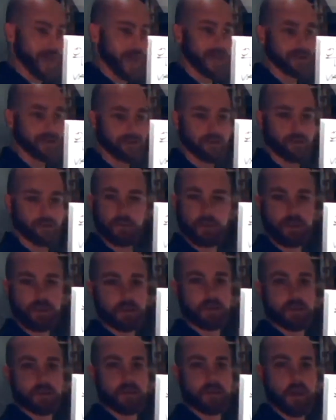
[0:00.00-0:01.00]
sad to
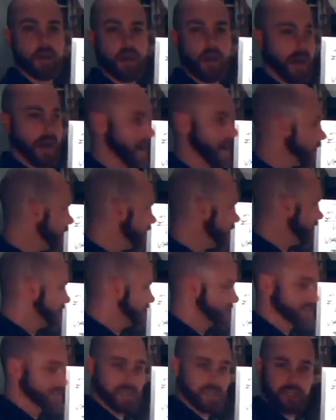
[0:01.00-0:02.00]
me how
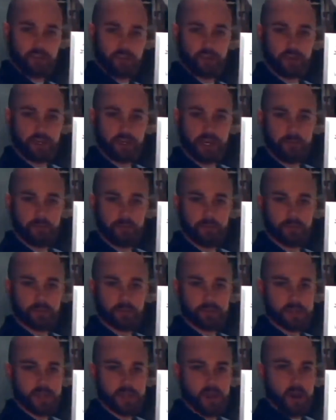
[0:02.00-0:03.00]
many senior
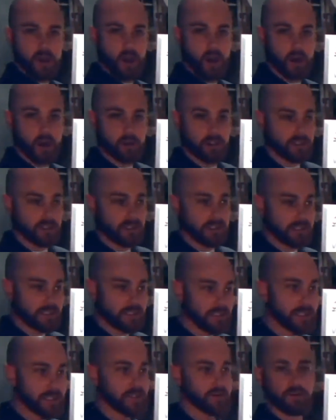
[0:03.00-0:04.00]
couples are
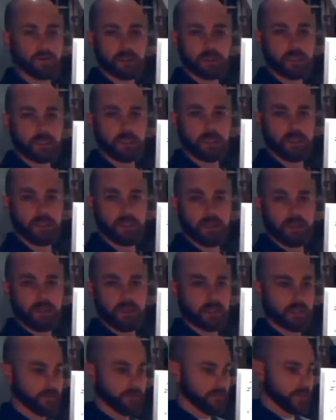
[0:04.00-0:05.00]
literally
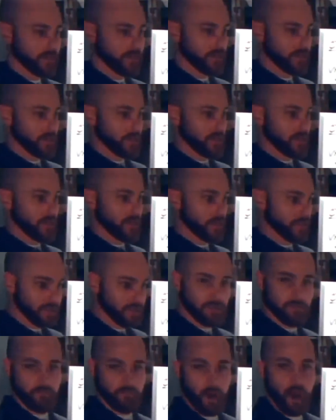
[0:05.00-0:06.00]
living
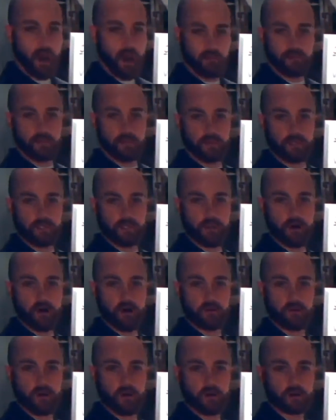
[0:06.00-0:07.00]
in poverty
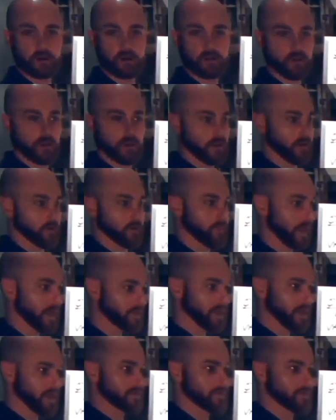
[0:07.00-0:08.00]
almost,
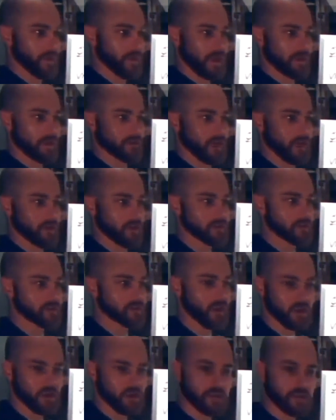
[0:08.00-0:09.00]
paycheck to paycheck,
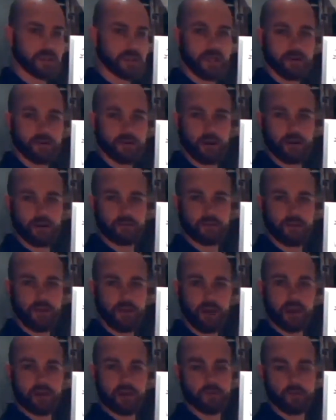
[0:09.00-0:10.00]
struggling like crazy,
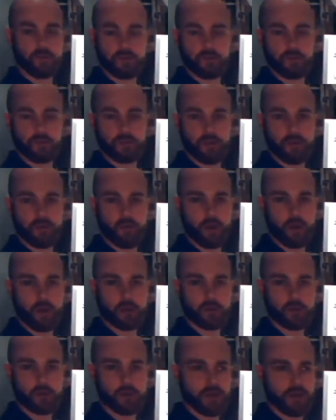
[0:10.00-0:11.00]
not able to do what they
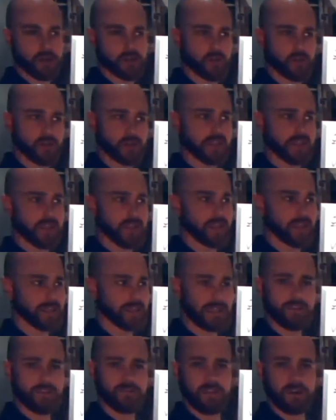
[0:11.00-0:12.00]
want to do so that they
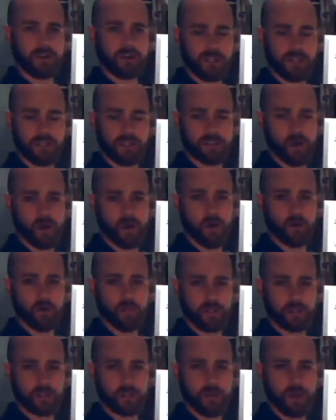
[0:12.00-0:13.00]
can leave their kids a whole
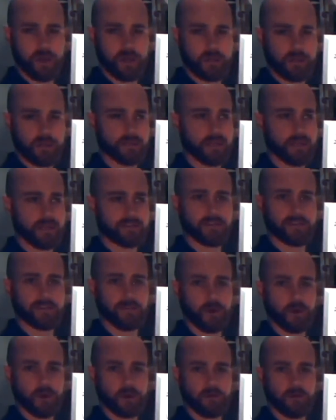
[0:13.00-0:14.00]
bunch of money that they
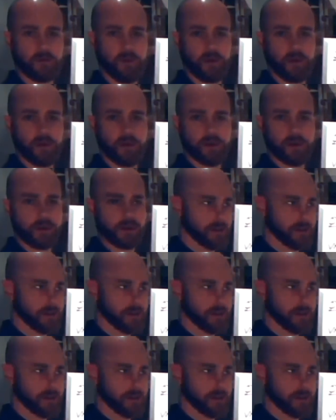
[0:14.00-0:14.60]
didn't work for.